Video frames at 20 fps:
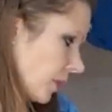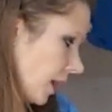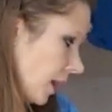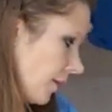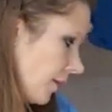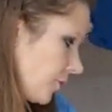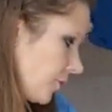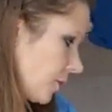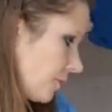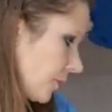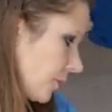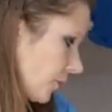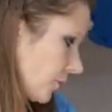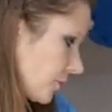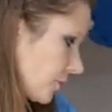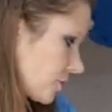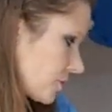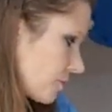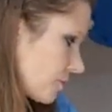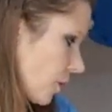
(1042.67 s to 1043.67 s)
If you pull
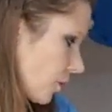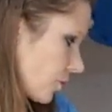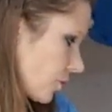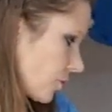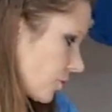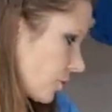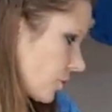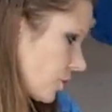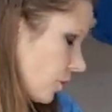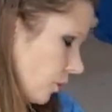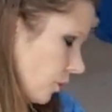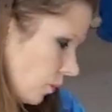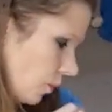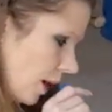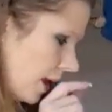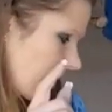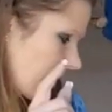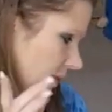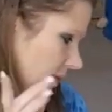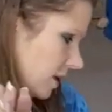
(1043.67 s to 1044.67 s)
the smoke through,
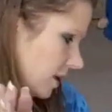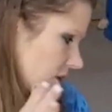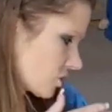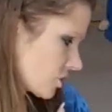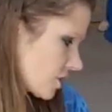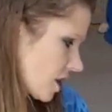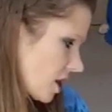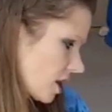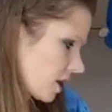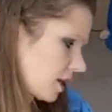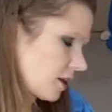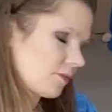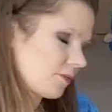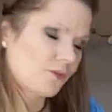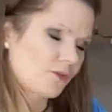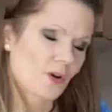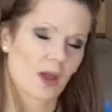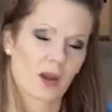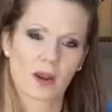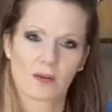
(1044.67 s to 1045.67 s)
waving your tongue in
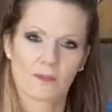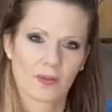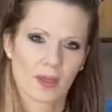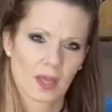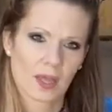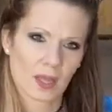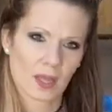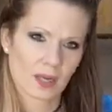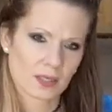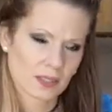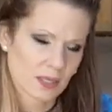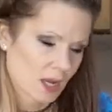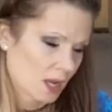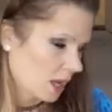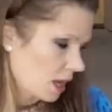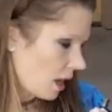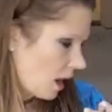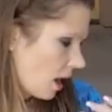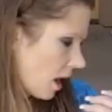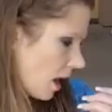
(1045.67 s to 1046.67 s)
front of it,
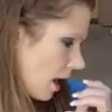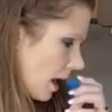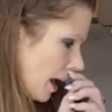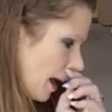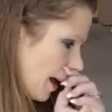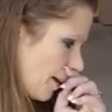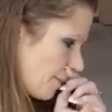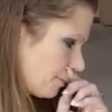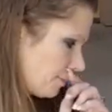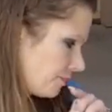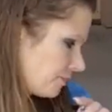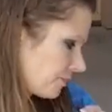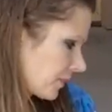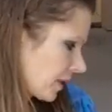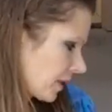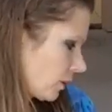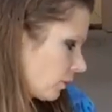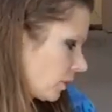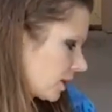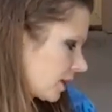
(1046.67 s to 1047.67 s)

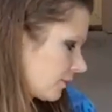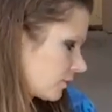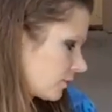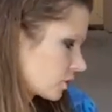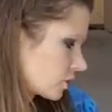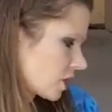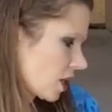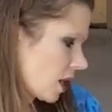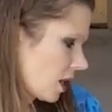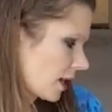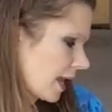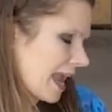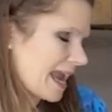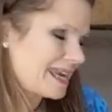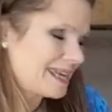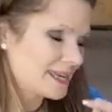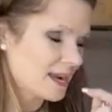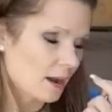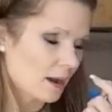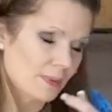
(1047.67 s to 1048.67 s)
it will give your tongue
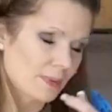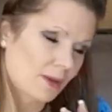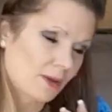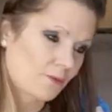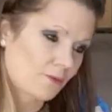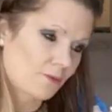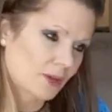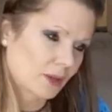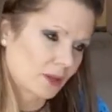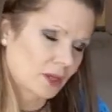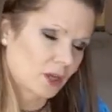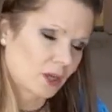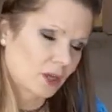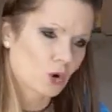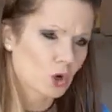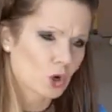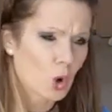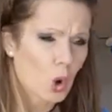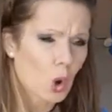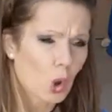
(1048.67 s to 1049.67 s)
a numbing feeling
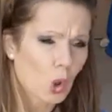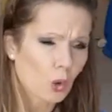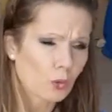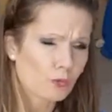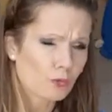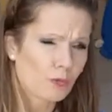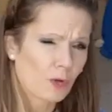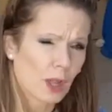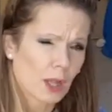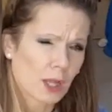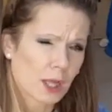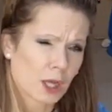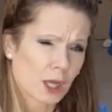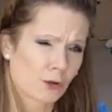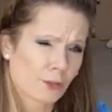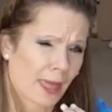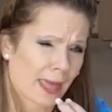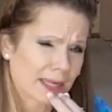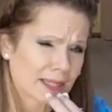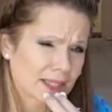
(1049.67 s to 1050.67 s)
or a cold feeling
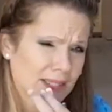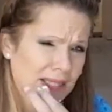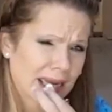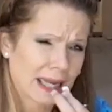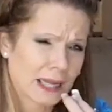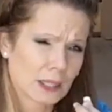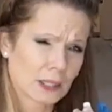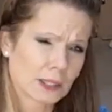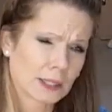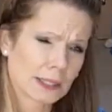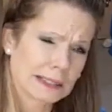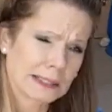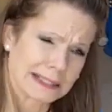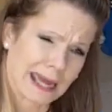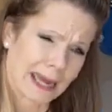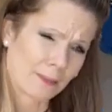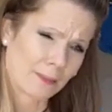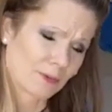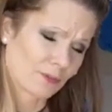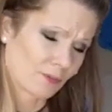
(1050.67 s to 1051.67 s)
or that tingling
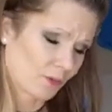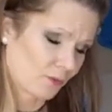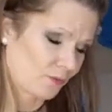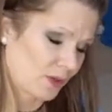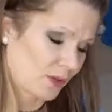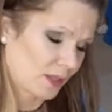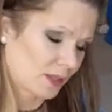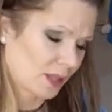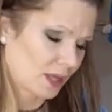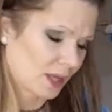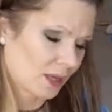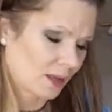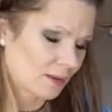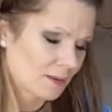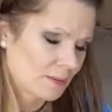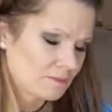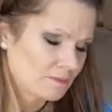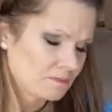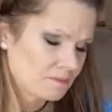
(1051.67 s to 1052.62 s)
type of a feeling.